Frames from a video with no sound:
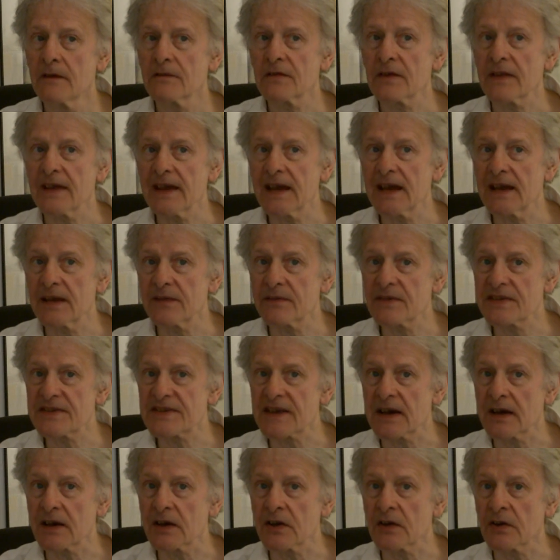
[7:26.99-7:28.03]
for the end of a
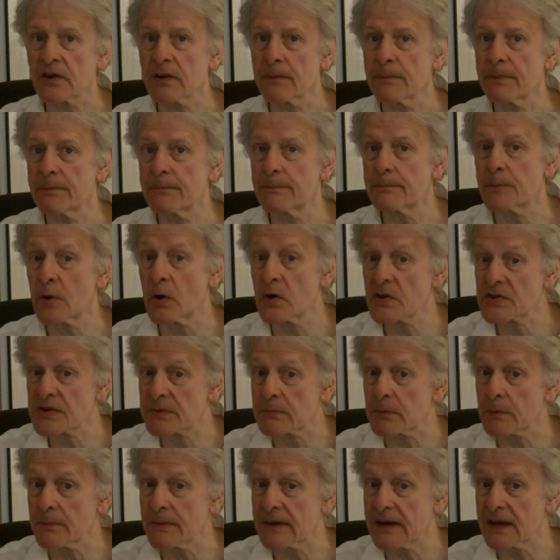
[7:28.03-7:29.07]
cycle and the
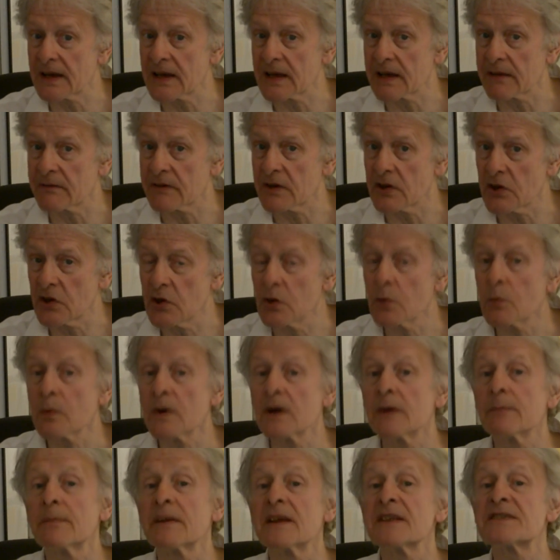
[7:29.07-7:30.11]
possible beginning of a new
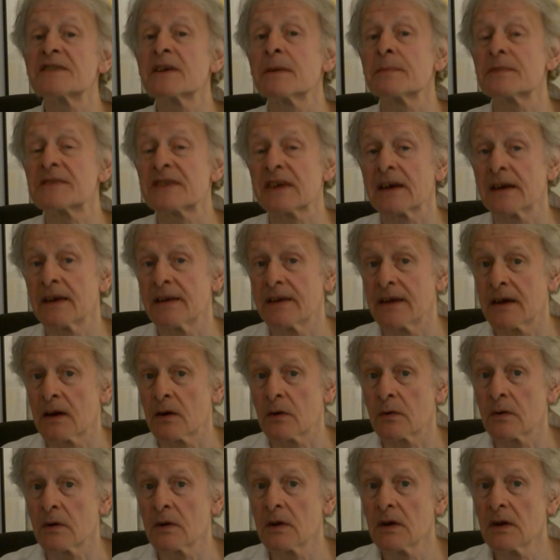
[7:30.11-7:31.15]
one, but it's upside
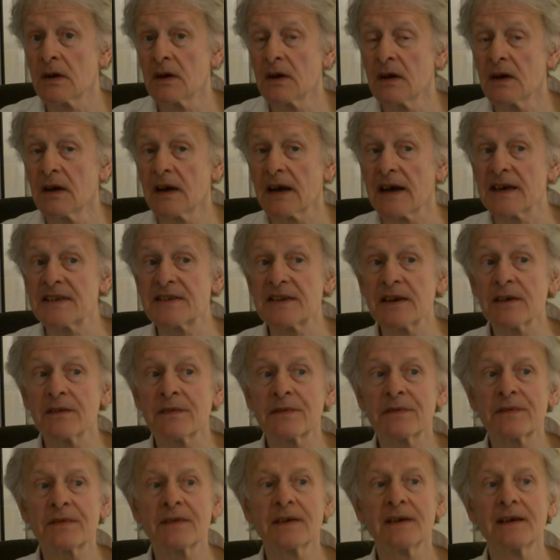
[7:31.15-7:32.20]
down, as
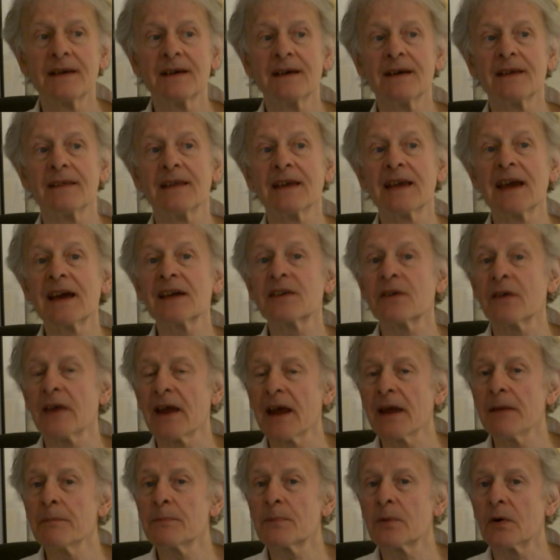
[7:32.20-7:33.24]
if they get to an
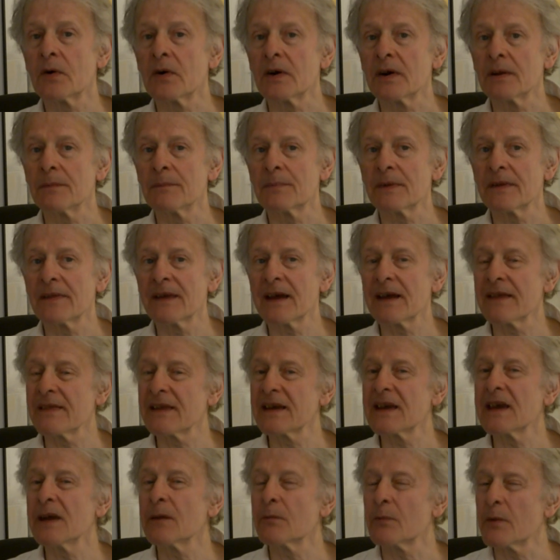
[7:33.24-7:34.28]
end point, but then
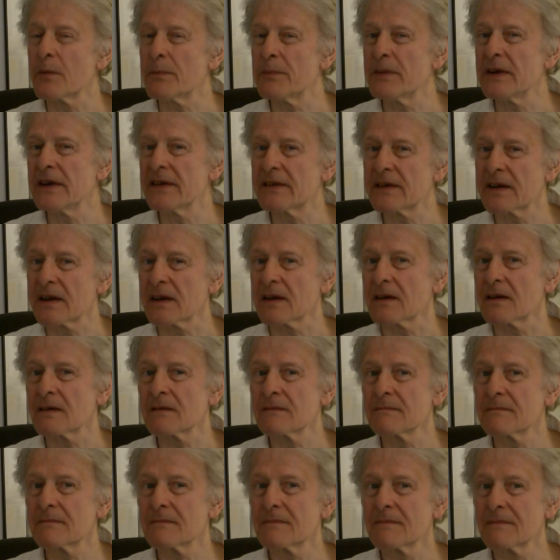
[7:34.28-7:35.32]
they keep
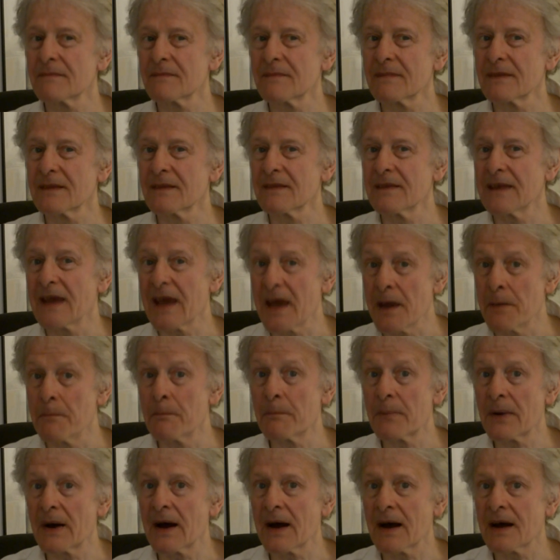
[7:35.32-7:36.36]
repeating the
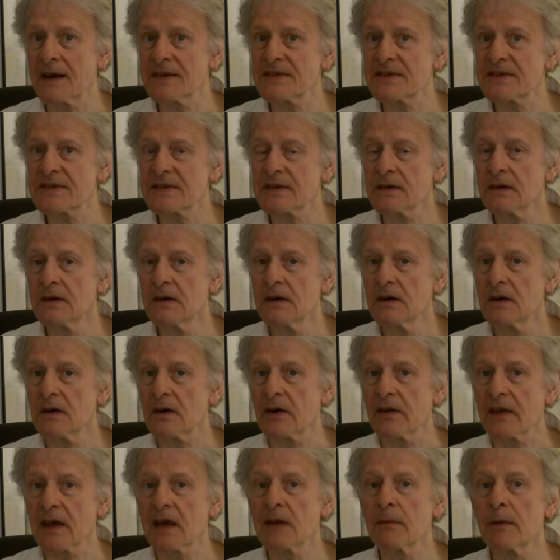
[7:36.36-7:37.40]
impasse,
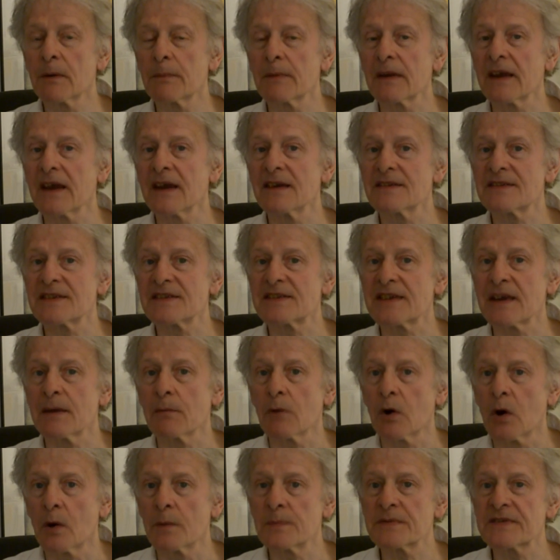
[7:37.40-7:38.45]
or they come up against the
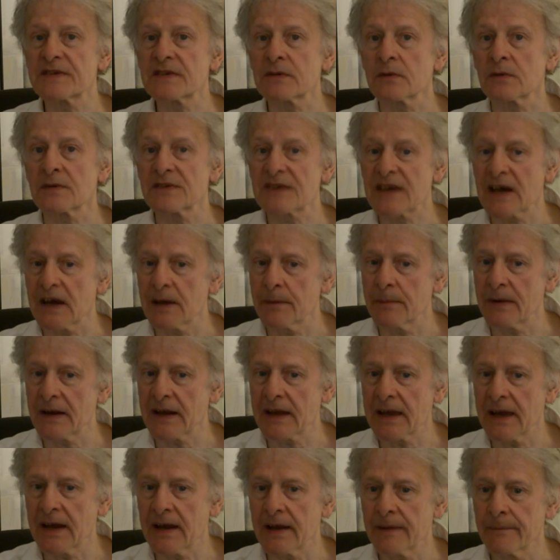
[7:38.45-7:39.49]
same obstacle time and
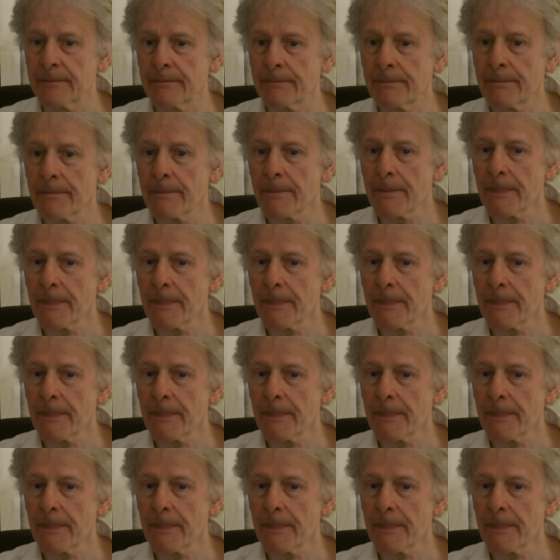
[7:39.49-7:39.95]
again.